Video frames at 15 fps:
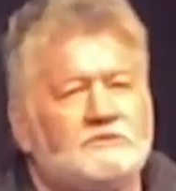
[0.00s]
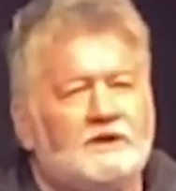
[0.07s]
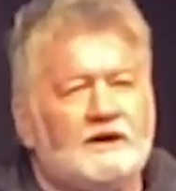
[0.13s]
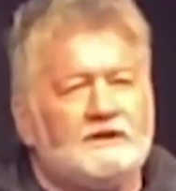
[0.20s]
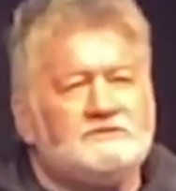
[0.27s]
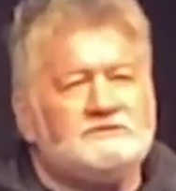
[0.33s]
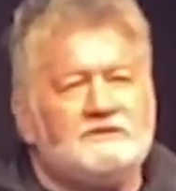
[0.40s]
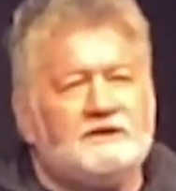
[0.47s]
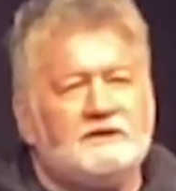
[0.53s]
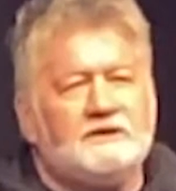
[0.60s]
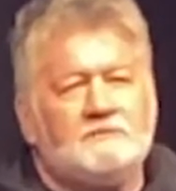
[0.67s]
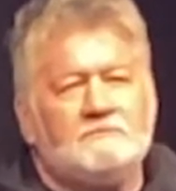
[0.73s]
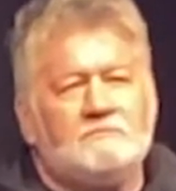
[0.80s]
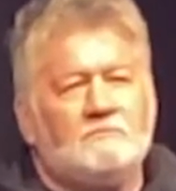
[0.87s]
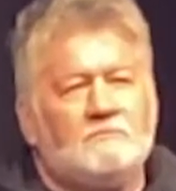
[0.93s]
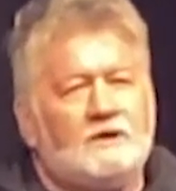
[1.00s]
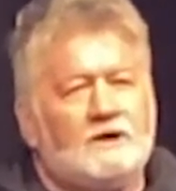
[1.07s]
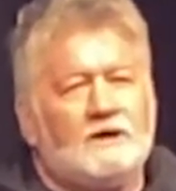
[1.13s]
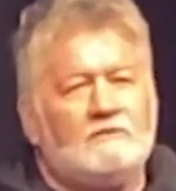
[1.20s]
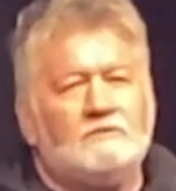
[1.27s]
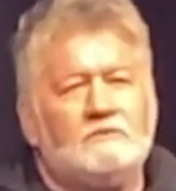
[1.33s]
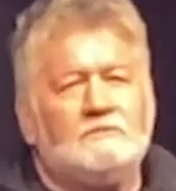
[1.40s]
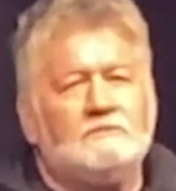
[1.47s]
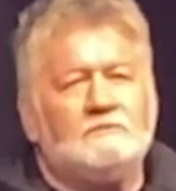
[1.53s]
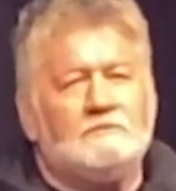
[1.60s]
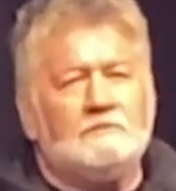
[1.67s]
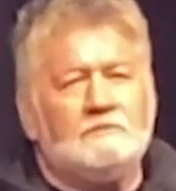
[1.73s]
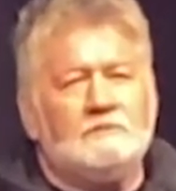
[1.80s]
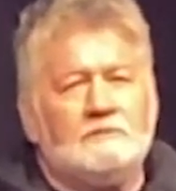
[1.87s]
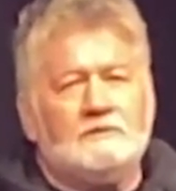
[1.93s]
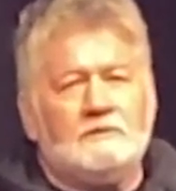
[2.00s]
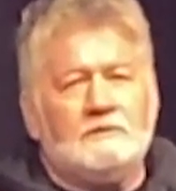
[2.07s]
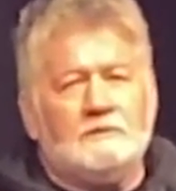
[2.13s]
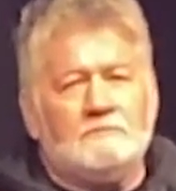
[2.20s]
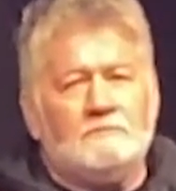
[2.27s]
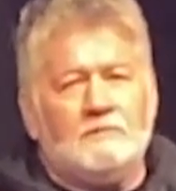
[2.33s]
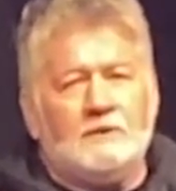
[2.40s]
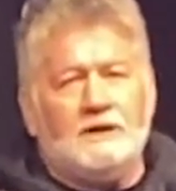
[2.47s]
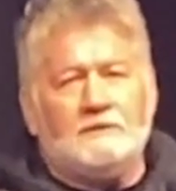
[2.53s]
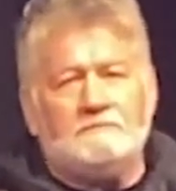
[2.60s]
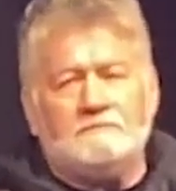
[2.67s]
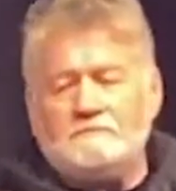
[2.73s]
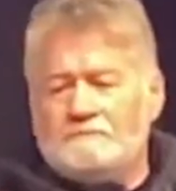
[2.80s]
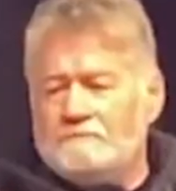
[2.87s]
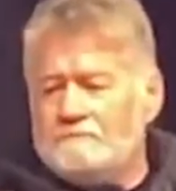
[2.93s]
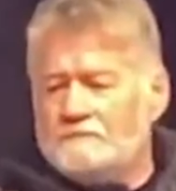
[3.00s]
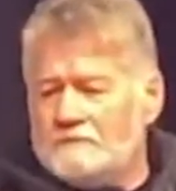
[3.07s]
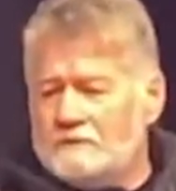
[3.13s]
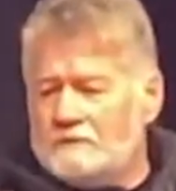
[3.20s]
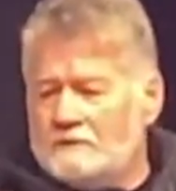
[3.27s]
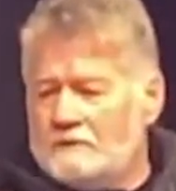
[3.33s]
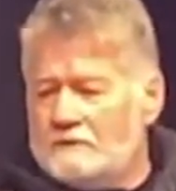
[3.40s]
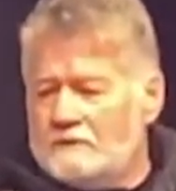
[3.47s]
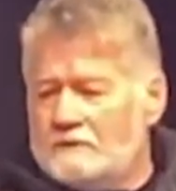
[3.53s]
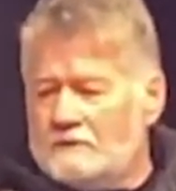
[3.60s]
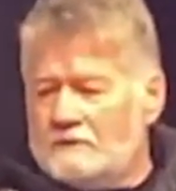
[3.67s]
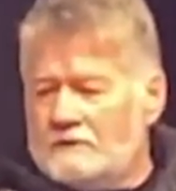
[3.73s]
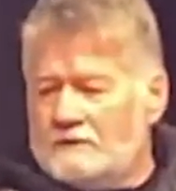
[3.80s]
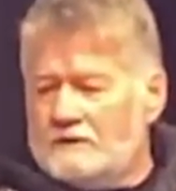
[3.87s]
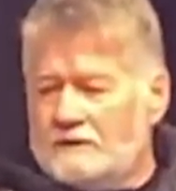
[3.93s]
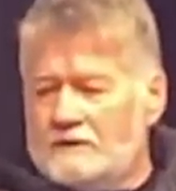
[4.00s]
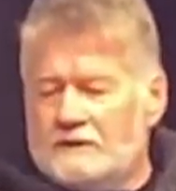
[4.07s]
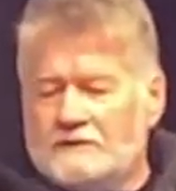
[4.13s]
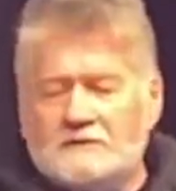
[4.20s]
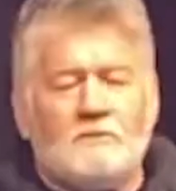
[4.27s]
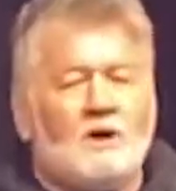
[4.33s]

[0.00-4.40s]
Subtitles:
guessing and whatever. But in the